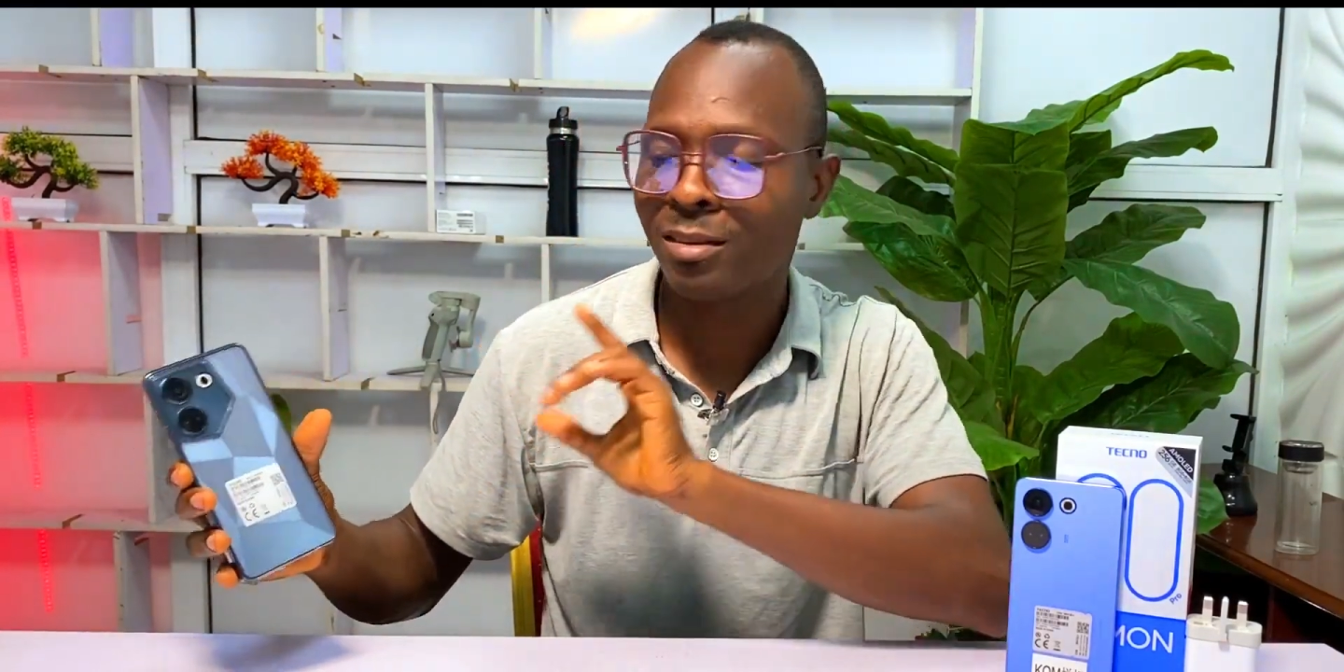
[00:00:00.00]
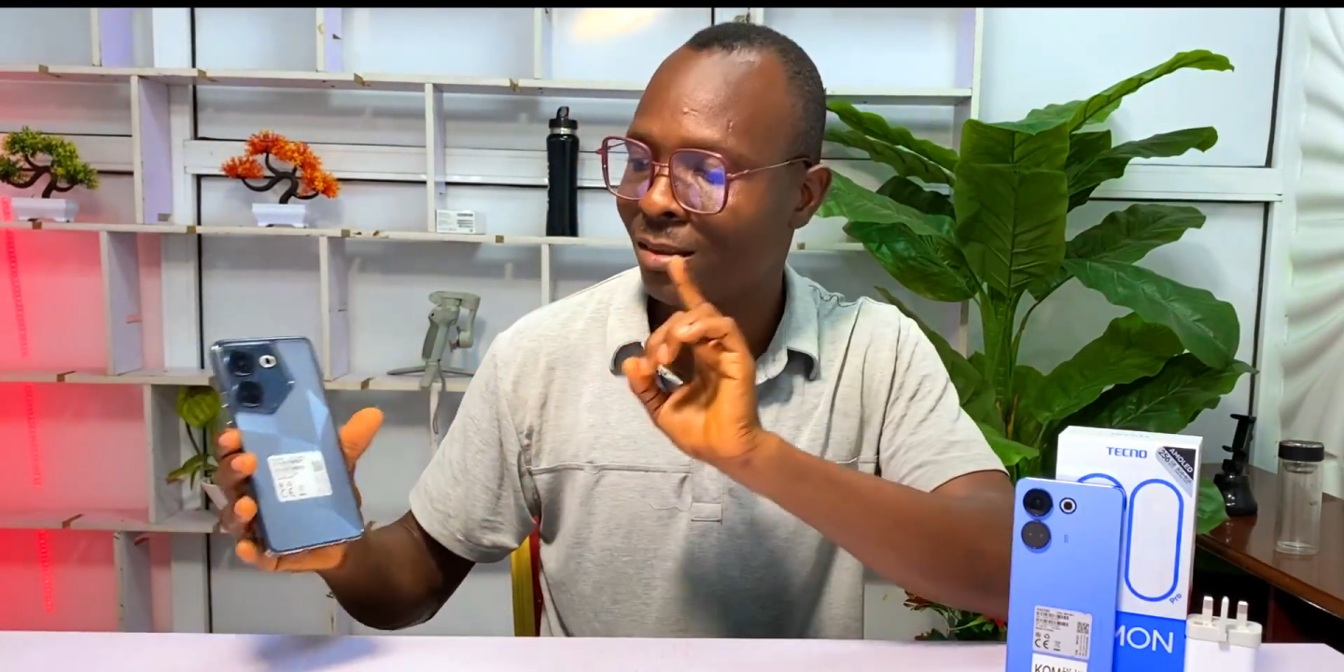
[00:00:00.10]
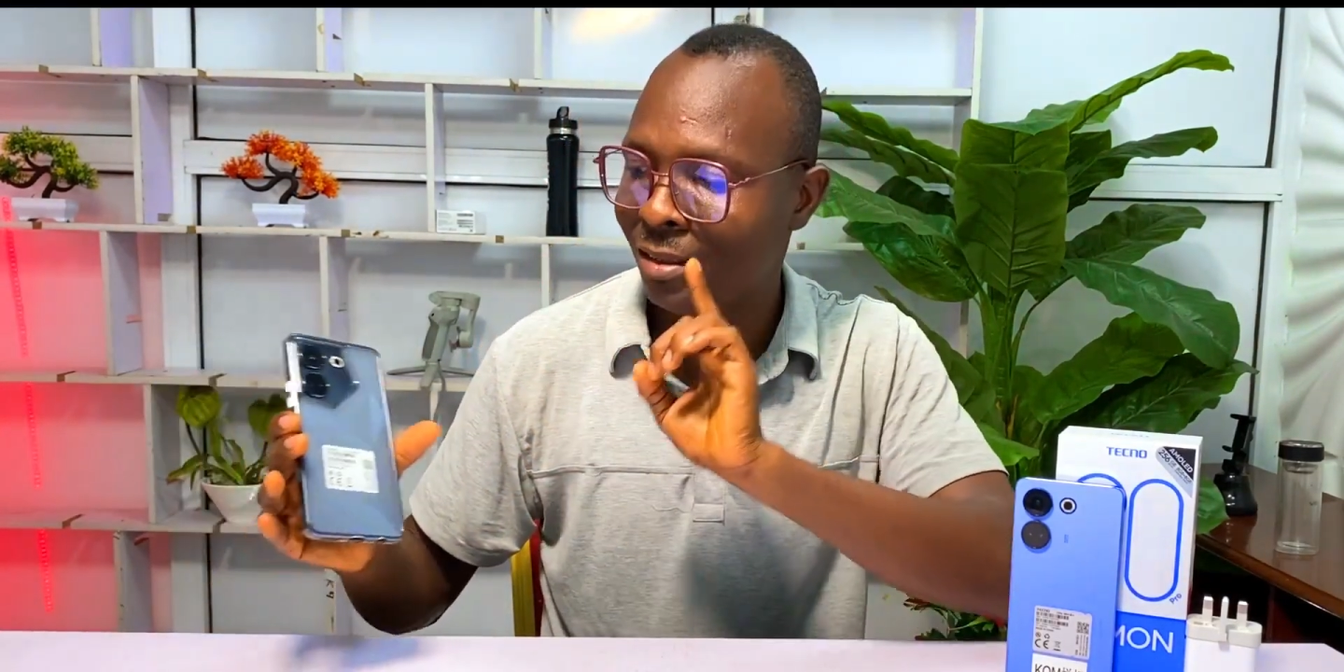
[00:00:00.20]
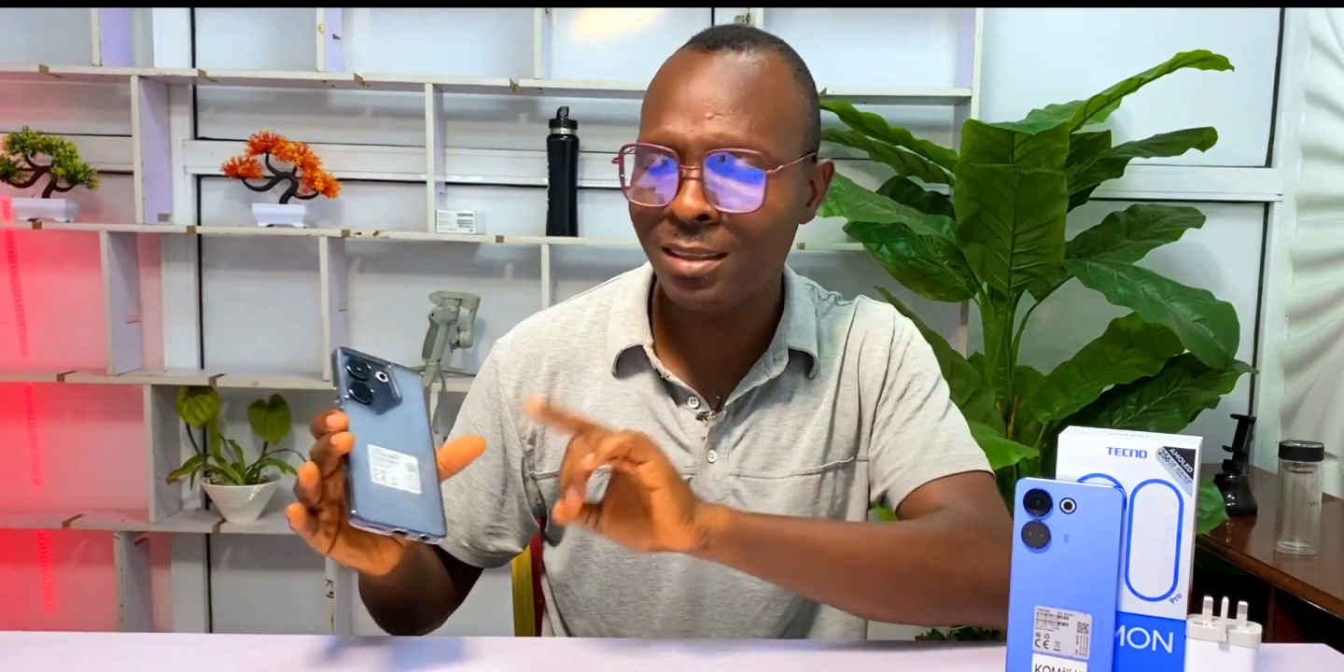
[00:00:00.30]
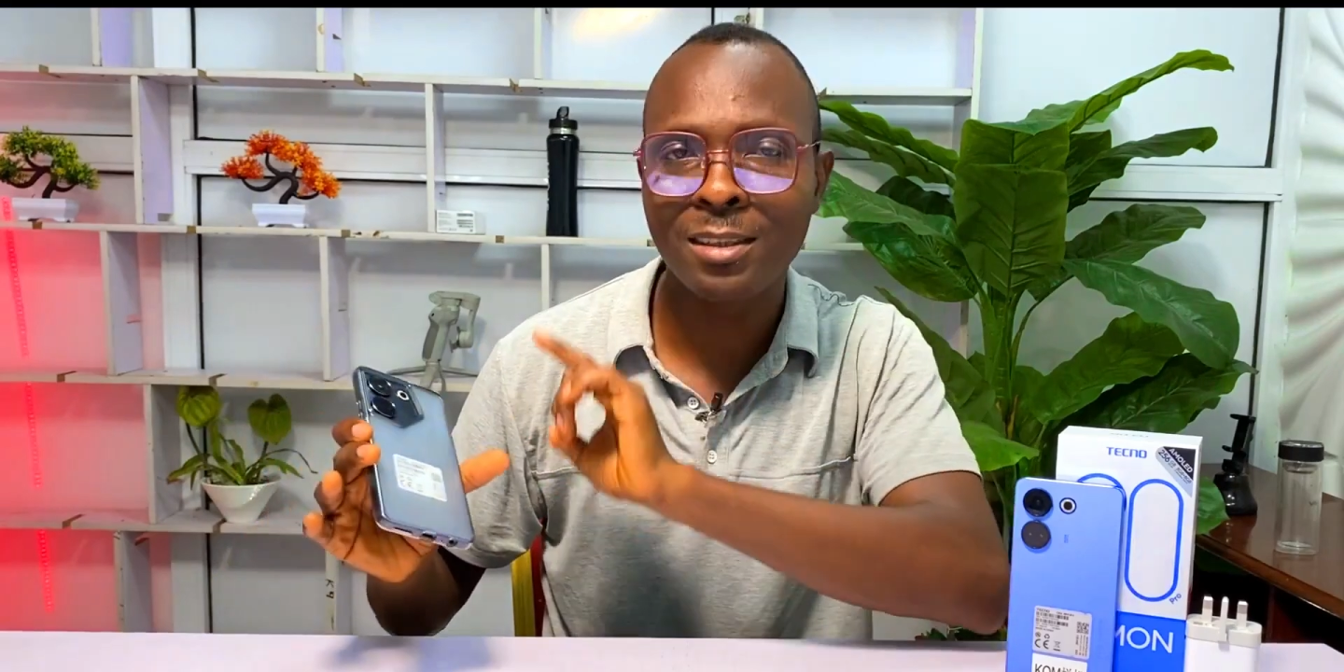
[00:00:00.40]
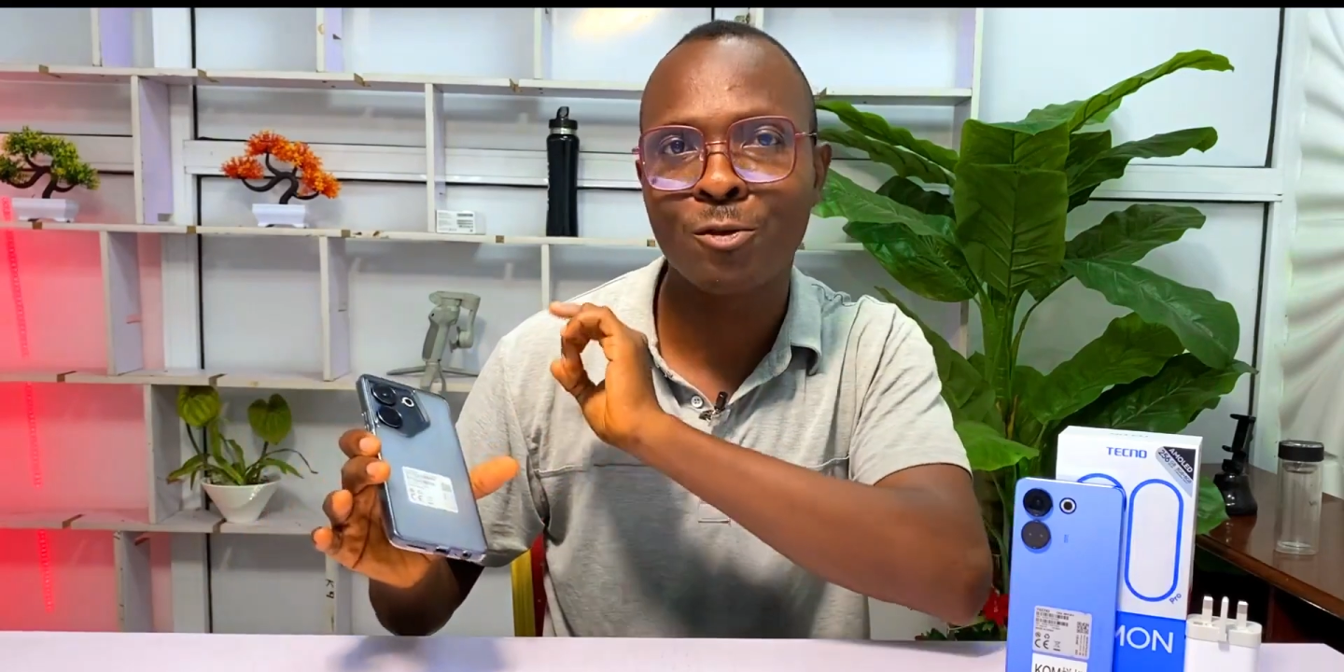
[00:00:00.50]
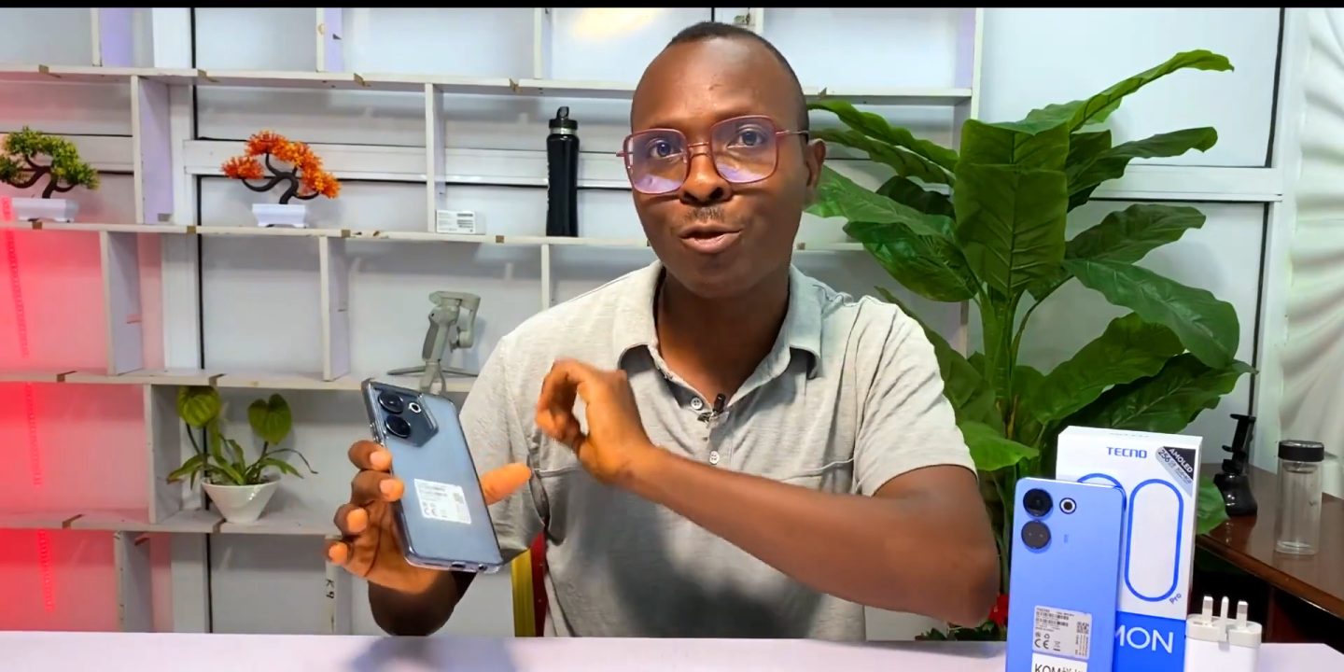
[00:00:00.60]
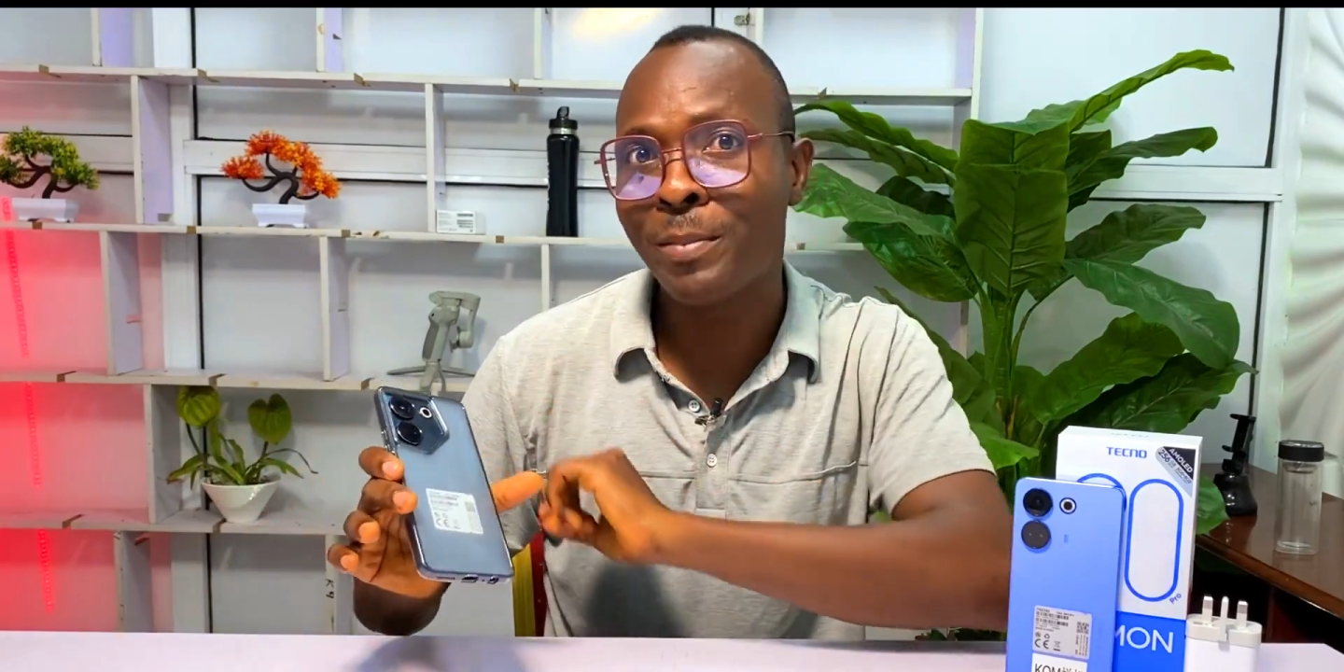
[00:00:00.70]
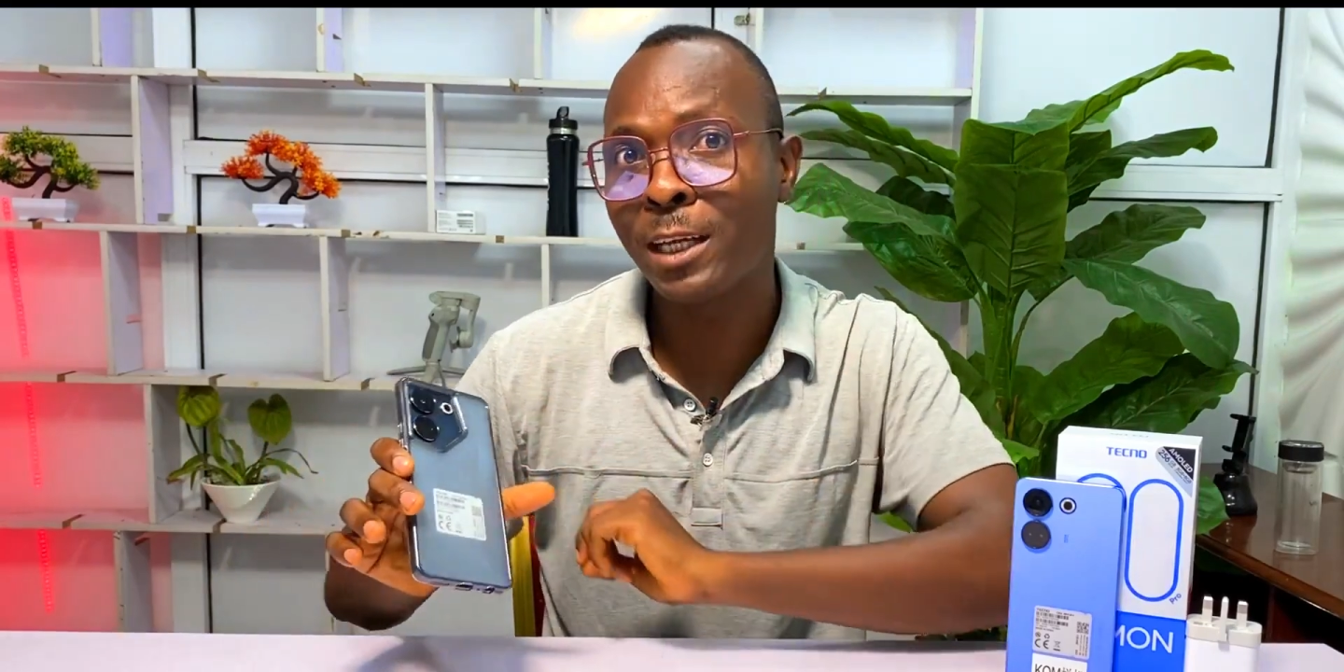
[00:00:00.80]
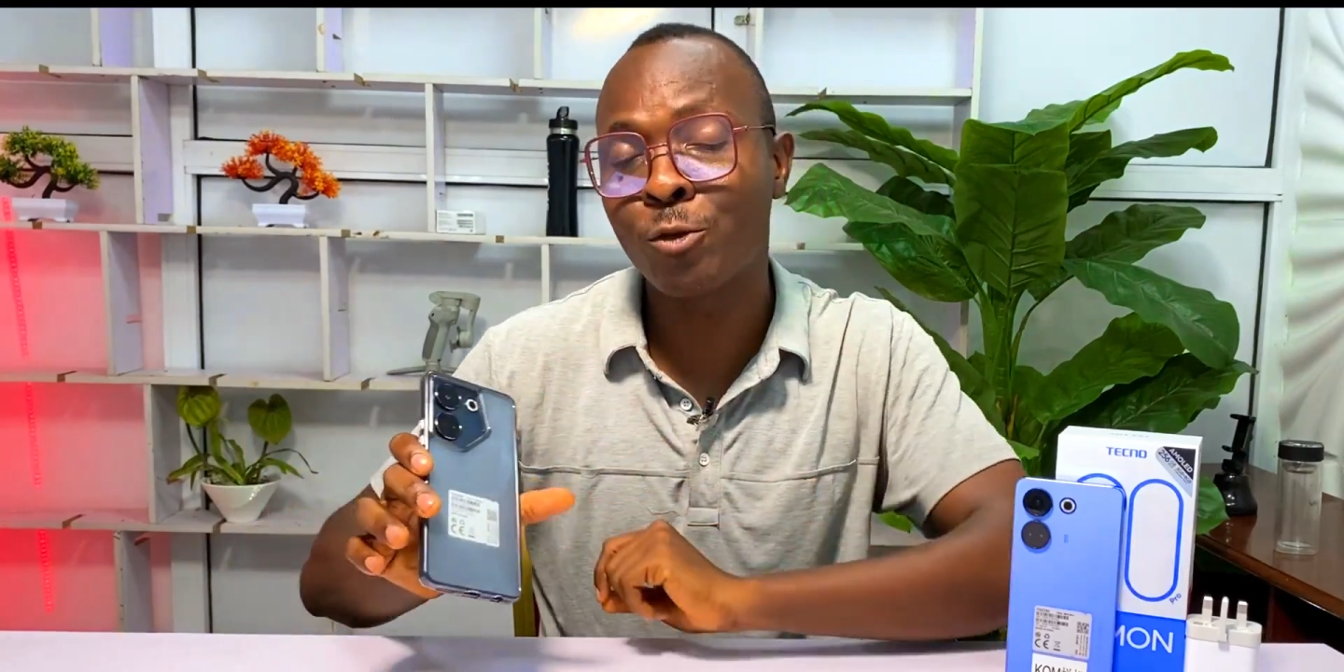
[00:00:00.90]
this is goodbye